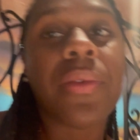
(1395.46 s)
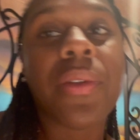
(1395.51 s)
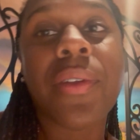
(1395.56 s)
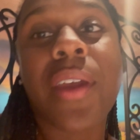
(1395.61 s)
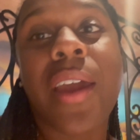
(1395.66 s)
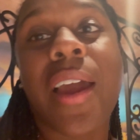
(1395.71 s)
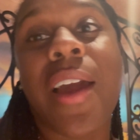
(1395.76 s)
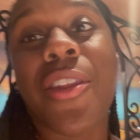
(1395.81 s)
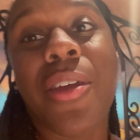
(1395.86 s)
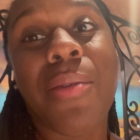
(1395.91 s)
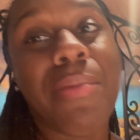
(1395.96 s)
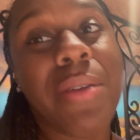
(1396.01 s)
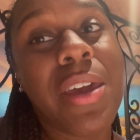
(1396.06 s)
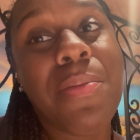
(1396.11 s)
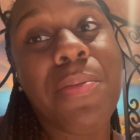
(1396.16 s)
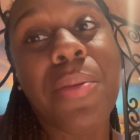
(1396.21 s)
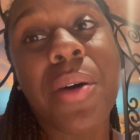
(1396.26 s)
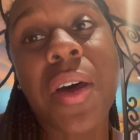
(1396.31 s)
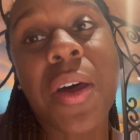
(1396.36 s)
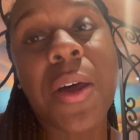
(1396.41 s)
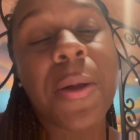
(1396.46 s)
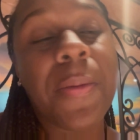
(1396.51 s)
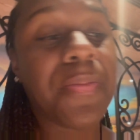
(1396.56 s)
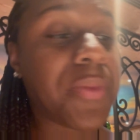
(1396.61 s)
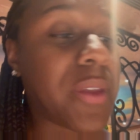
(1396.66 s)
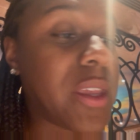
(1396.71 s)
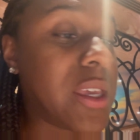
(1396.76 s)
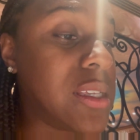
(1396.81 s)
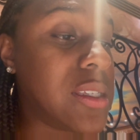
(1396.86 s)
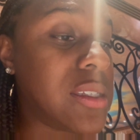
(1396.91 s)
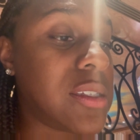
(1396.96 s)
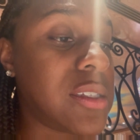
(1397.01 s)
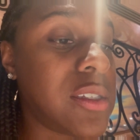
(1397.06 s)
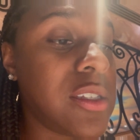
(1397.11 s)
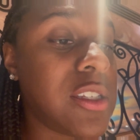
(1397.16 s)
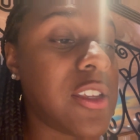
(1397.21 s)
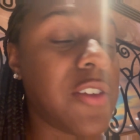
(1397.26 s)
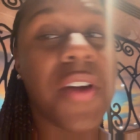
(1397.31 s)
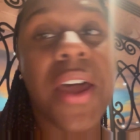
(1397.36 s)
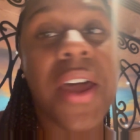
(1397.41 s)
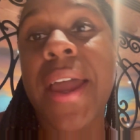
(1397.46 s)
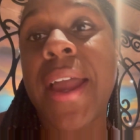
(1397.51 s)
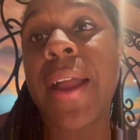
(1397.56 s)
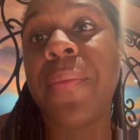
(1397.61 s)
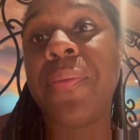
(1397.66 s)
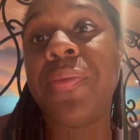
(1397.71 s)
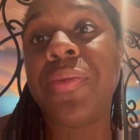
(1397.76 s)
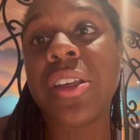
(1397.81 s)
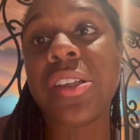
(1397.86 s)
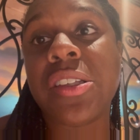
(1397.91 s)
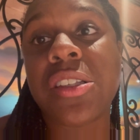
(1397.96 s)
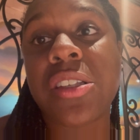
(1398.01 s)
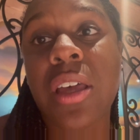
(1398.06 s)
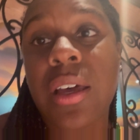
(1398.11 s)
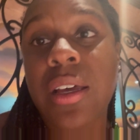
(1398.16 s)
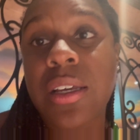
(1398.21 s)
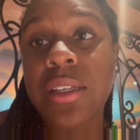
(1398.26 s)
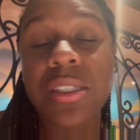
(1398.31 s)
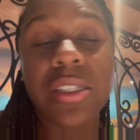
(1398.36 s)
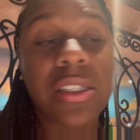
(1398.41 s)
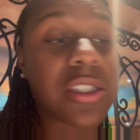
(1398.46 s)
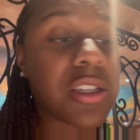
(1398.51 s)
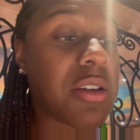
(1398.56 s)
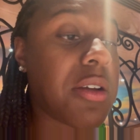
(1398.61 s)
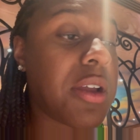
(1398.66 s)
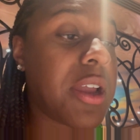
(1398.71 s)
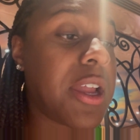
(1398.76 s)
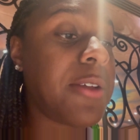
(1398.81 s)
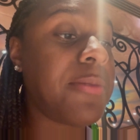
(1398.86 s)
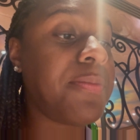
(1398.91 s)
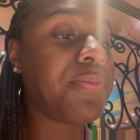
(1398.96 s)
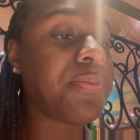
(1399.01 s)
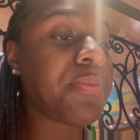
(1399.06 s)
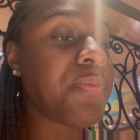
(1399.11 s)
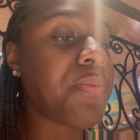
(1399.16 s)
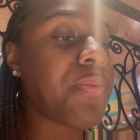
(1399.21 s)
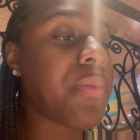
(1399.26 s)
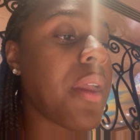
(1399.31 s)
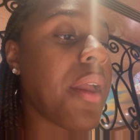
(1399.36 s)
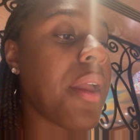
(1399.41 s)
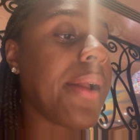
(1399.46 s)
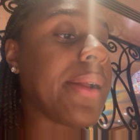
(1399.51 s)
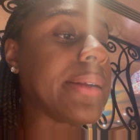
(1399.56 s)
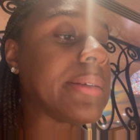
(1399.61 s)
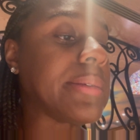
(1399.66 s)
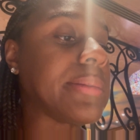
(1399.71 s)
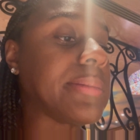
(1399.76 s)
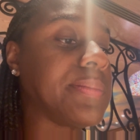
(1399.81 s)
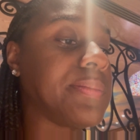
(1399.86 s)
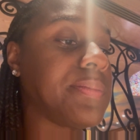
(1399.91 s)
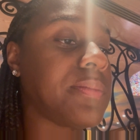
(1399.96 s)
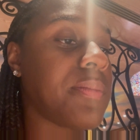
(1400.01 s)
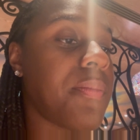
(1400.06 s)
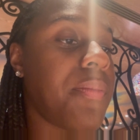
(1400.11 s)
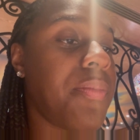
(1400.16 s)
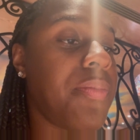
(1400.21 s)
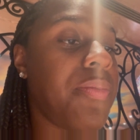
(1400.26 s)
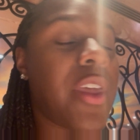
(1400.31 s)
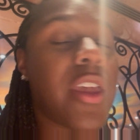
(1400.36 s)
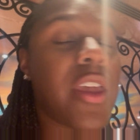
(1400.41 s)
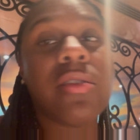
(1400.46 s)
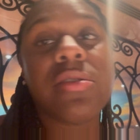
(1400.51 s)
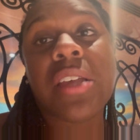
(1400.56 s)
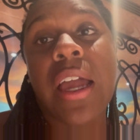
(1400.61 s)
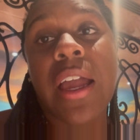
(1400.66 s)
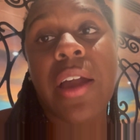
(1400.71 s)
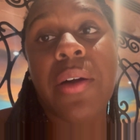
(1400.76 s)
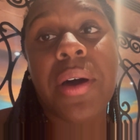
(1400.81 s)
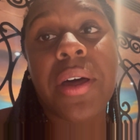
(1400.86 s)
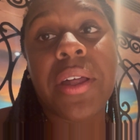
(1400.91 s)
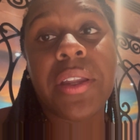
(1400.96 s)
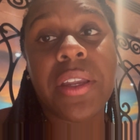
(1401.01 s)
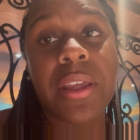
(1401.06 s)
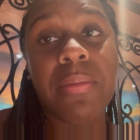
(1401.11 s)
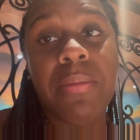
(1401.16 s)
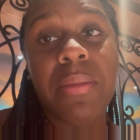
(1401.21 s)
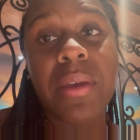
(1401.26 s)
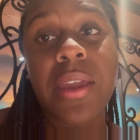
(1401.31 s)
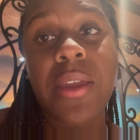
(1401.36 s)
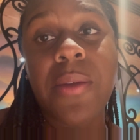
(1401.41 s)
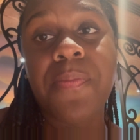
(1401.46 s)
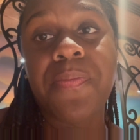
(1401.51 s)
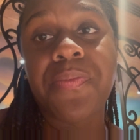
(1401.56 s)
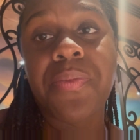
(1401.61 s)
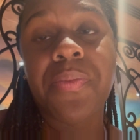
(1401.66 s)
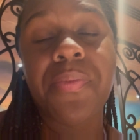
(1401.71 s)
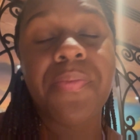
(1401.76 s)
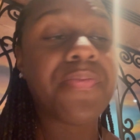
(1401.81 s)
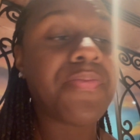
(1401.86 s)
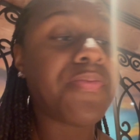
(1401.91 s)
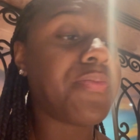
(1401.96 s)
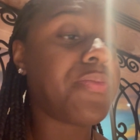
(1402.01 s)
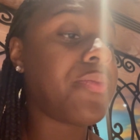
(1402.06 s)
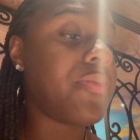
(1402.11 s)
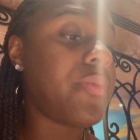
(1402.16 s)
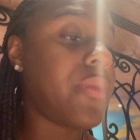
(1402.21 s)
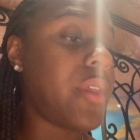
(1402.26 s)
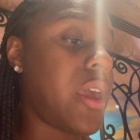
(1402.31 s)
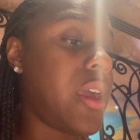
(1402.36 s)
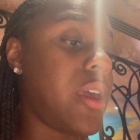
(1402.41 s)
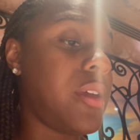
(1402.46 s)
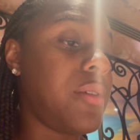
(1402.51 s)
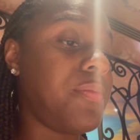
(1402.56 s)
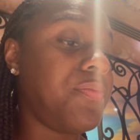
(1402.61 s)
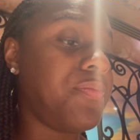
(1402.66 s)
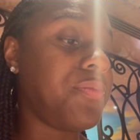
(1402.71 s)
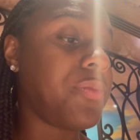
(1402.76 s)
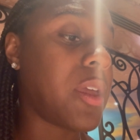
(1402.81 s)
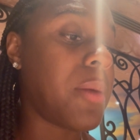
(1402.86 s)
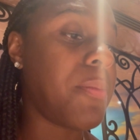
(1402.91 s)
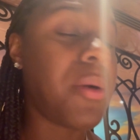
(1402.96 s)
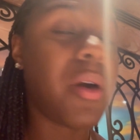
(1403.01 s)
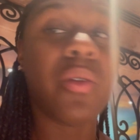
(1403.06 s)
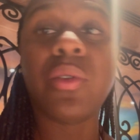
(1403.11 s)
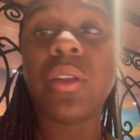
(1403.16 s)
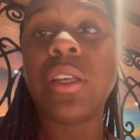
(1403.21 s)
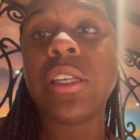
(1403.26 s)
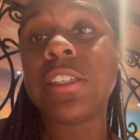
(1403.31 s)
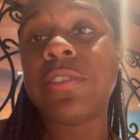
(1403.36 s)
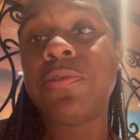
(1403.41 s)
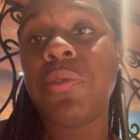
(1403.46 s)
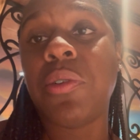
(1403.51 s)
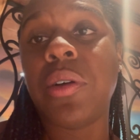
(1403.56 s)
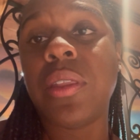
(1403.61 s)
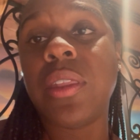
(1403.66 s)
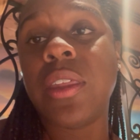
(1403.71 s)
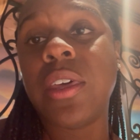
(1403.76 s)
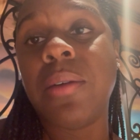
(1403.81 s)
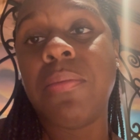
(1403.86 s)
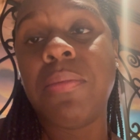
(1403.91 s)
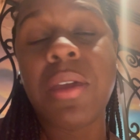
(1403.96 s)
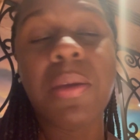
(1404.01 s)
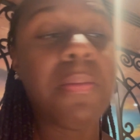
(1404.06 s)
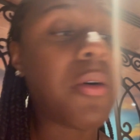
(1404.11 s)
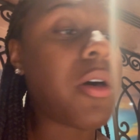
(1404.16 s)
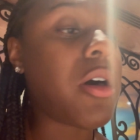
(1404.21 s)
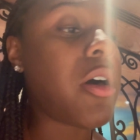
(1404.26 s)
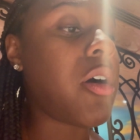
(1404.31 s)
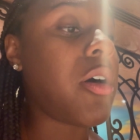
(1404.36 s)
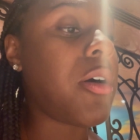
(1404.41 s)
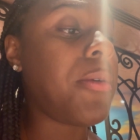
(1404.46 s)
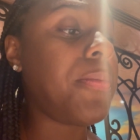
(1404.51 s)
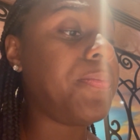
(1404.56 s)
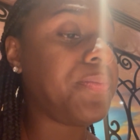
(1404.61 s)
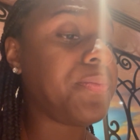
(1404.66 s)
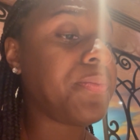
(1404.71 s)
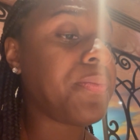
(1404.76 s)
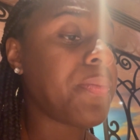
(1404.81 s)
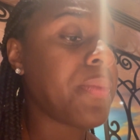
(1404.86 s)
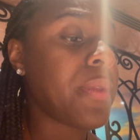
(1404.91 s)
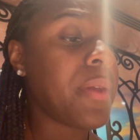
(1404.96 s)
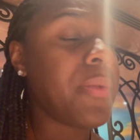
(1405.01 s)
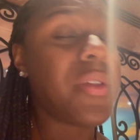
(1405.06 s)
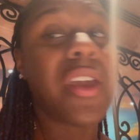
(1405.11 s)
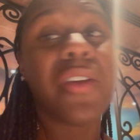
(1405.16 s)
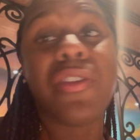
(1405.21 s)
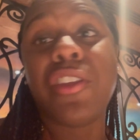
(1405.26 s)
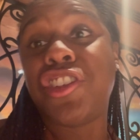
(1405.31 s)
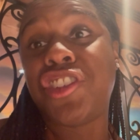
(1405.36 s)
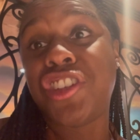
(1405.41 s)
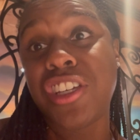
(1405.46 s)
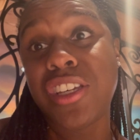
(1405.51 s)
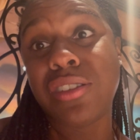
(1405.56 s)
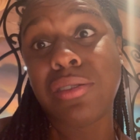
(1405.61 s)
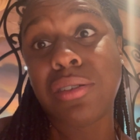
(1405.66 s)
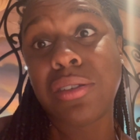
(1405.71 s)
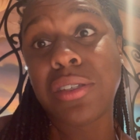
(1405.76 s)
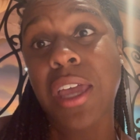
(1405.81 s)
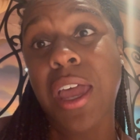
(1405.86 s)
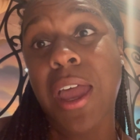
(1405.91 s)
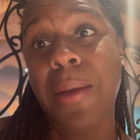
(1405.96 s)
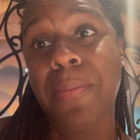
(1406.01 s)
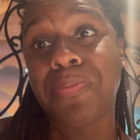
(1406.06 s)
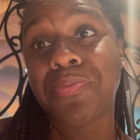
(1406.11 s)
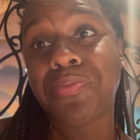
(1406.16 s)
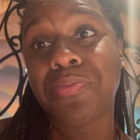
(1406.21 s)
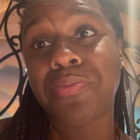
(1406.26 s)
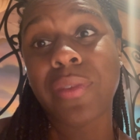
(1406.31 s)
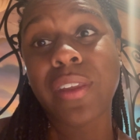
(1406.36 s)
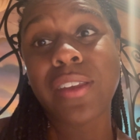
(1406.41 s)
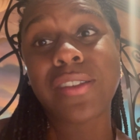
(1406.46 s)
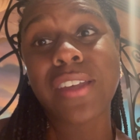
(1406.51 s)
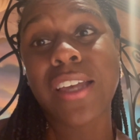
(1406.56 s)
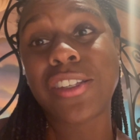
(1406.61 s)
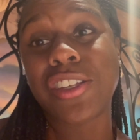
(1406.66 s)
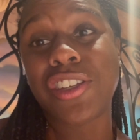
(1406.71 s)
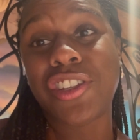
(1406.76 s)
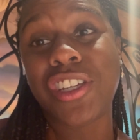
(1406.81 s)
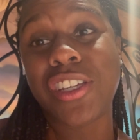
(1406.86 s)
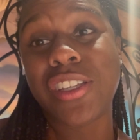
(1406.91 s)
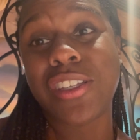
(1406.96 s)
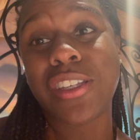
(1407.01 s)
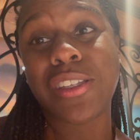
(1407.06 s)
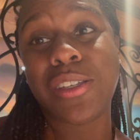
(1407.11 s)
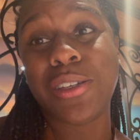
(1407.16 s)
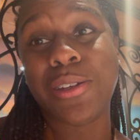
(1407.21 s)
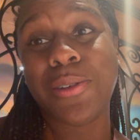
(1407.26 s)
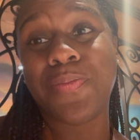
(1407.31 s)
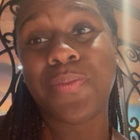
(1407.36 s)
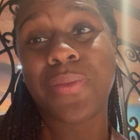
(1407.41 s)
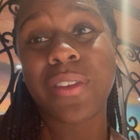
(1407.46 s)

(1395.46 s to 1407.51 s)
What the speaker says: Yeah, the meatball is divine. The sauce is great. They use high quality meat and components for the meatball, and the cheese on top is nice and cheesy too.